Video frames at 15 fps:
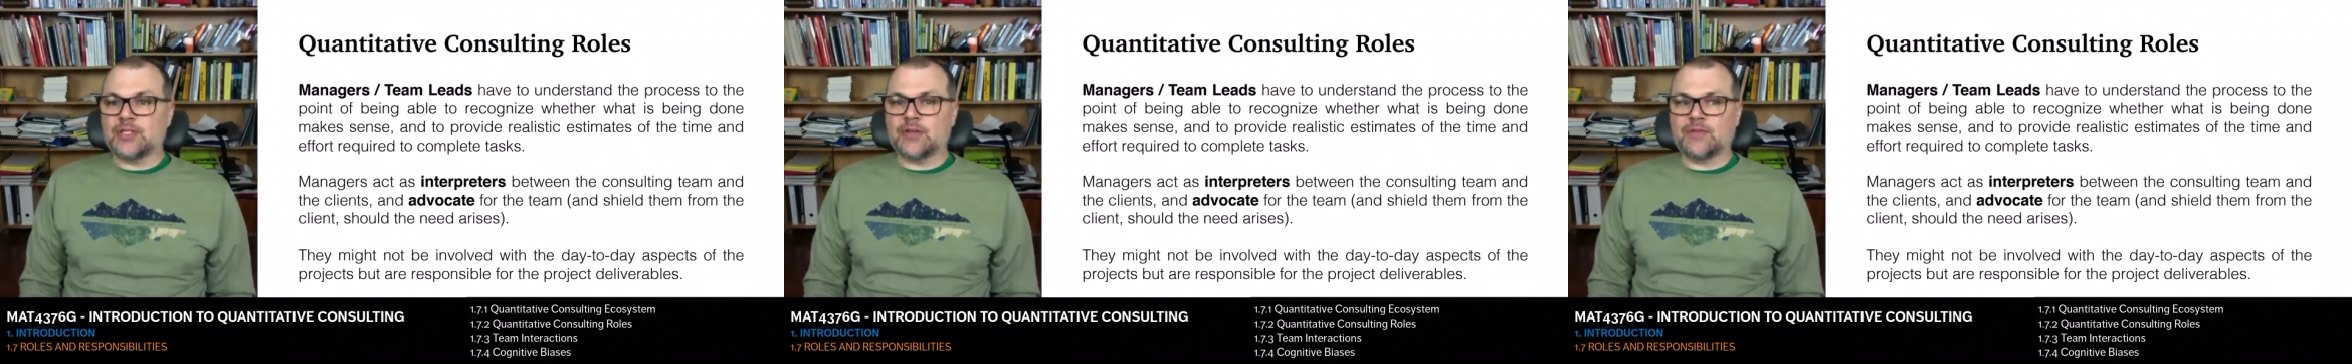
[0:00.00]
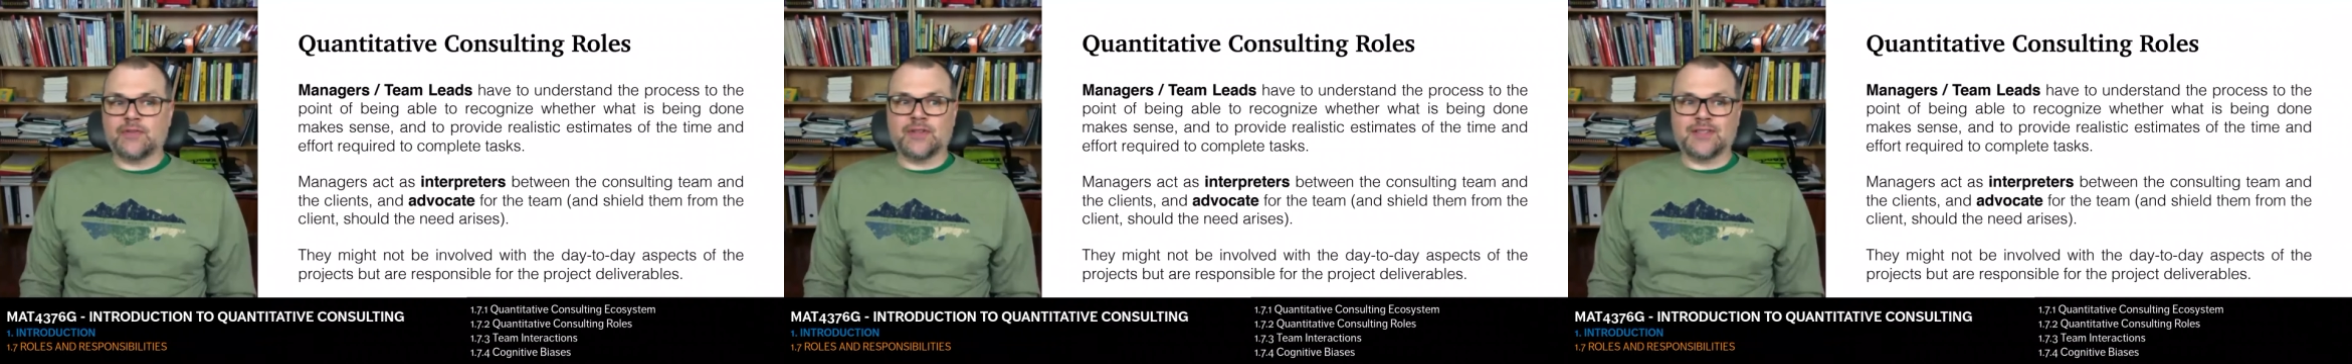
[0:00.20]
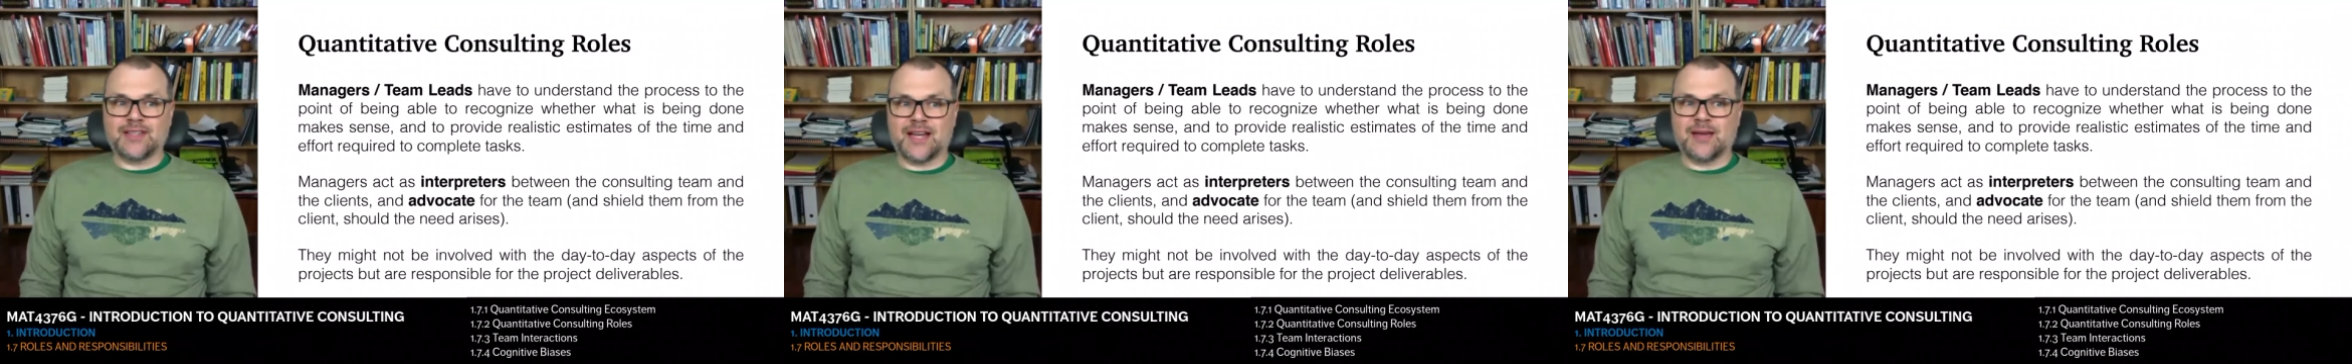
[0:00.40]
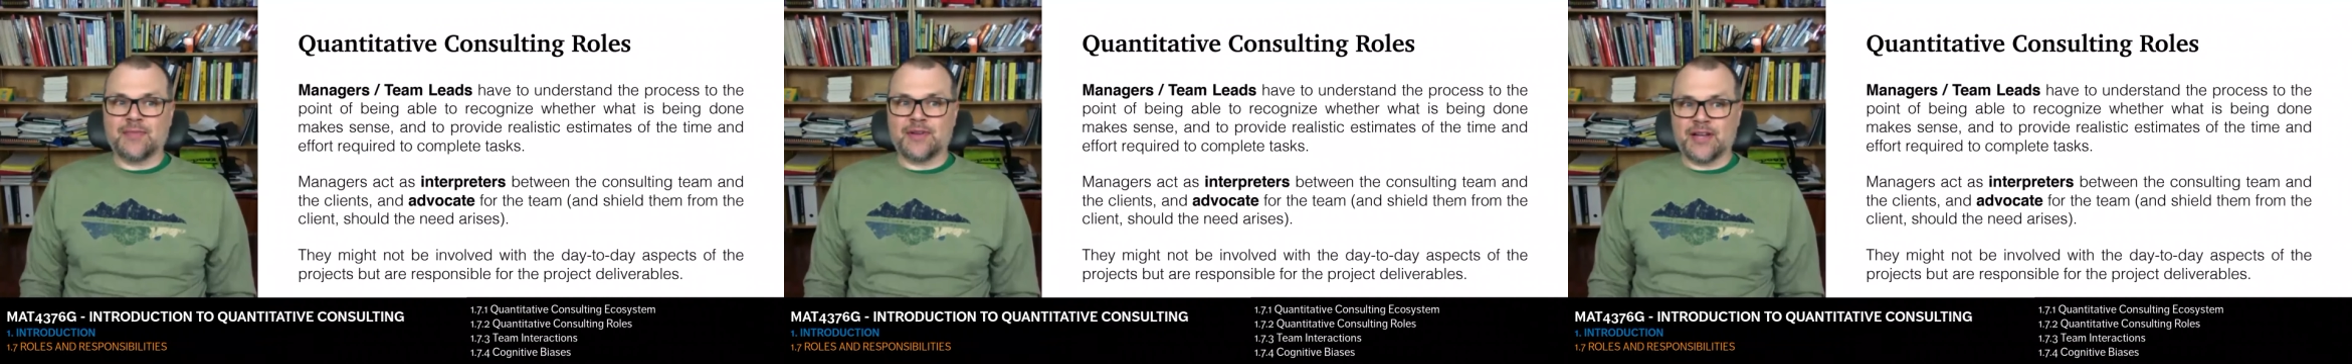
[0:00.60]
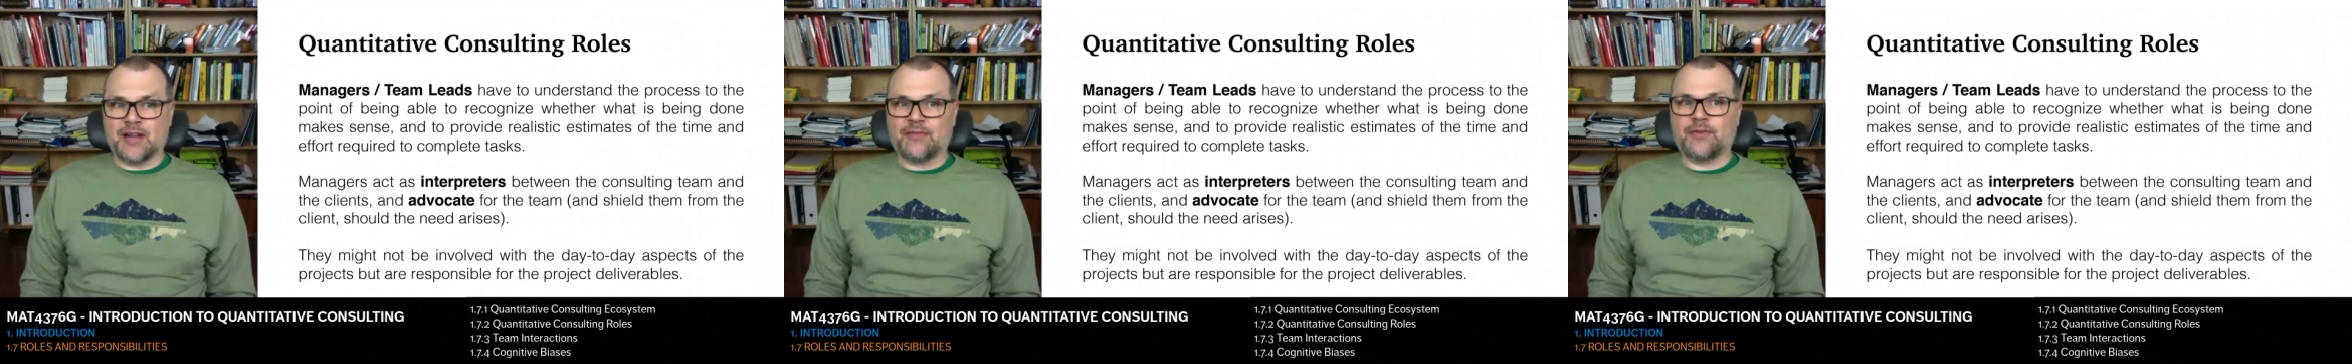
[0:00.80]
of the time
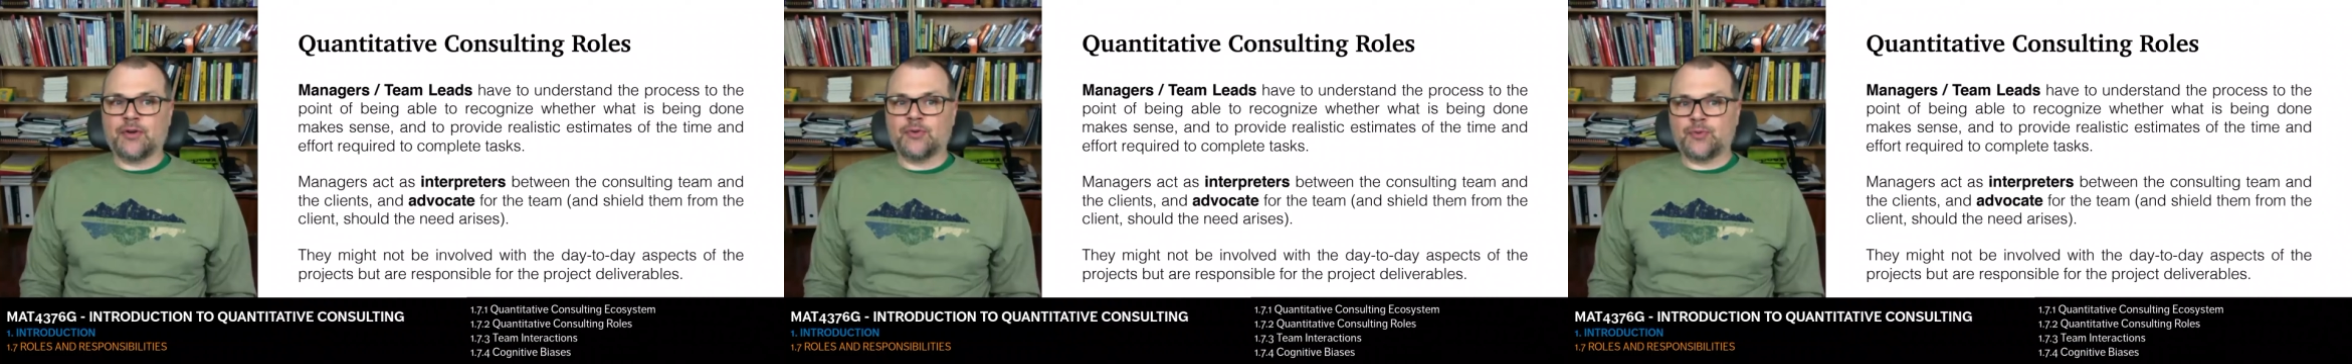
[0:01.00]
and effort